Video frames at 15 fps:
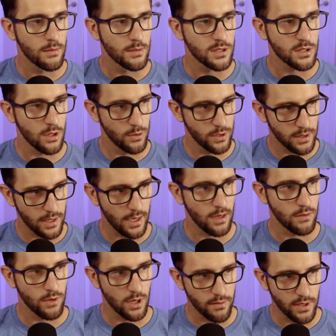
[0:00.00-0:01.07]
Slowing
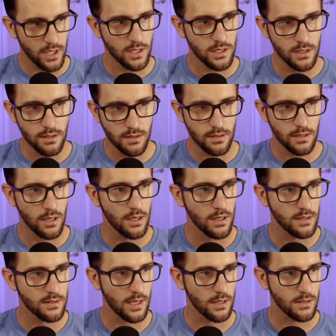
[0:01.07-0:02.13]
down renovations
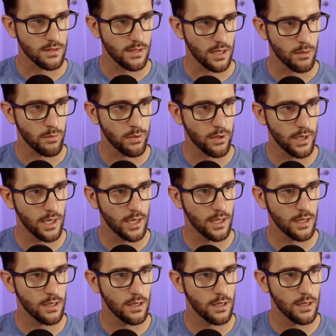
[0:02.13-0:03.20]
sounds like a
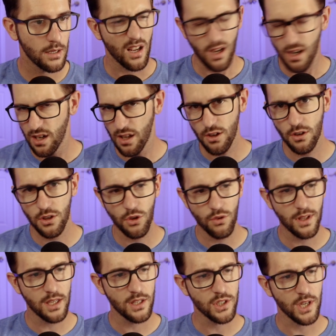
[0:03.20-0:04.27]
plan. Another
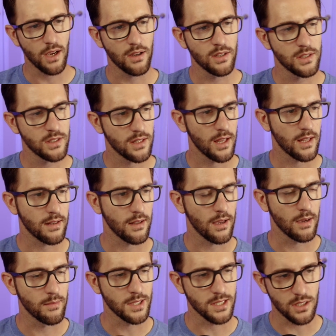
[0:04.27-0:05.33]
unique challenge that
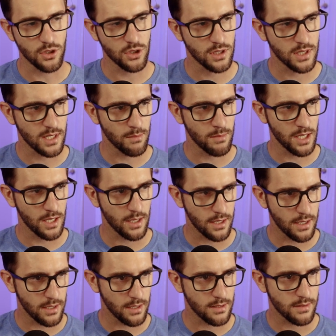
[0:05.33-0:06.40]
is interesting to me
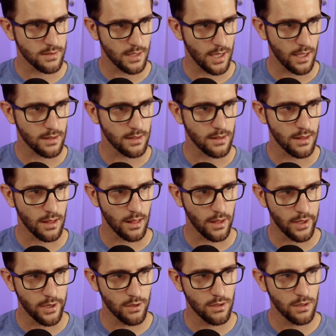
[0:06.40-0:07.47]
is that the
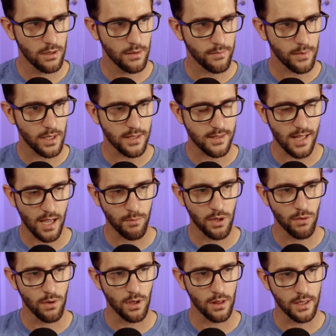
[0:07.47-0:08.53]
lender has not been
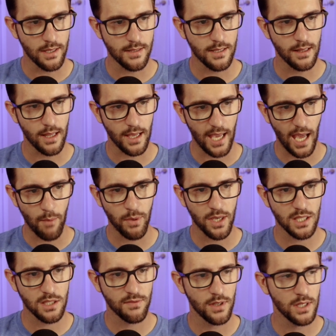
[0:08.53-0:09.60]
releasing the
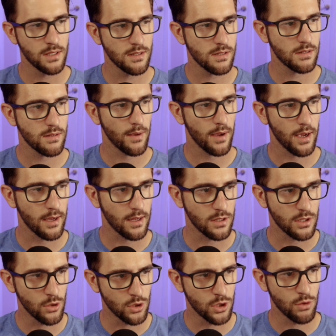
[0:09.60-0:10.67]
CapEx funds
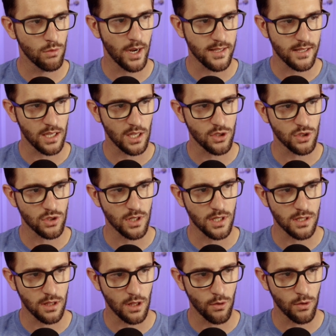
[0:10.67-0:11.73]
due to rising interest
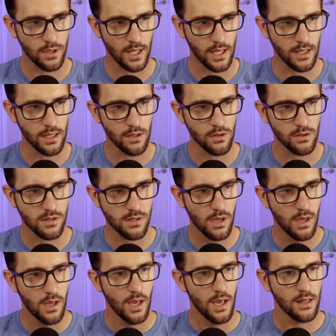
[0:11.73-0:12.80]
rates and lower debt yields.
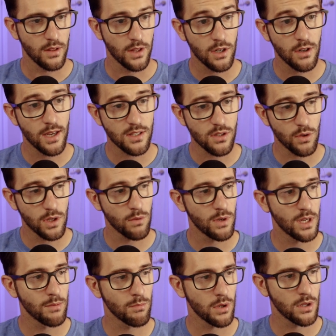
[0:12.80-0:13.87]
The lender has only
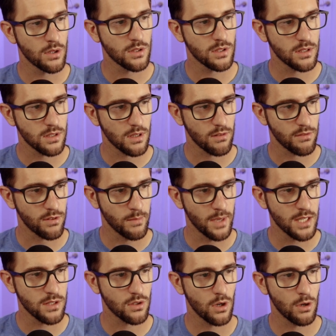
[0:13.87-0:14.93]
reimbursed from
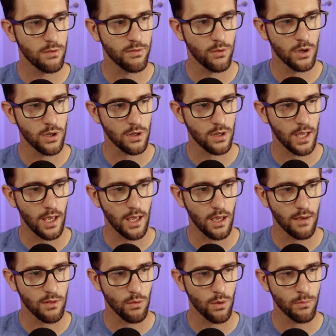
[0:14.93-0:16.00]
escrow $400K
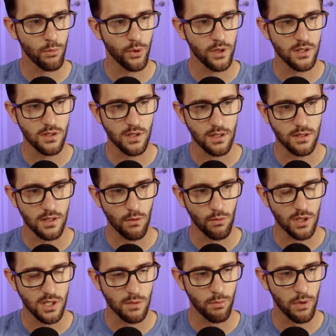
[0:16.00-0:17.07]
of the 1.6 that
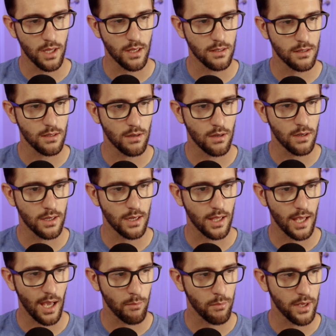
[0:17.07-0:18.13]
we spent on
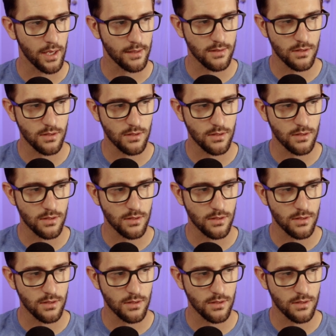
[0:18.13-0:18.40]
CapEx.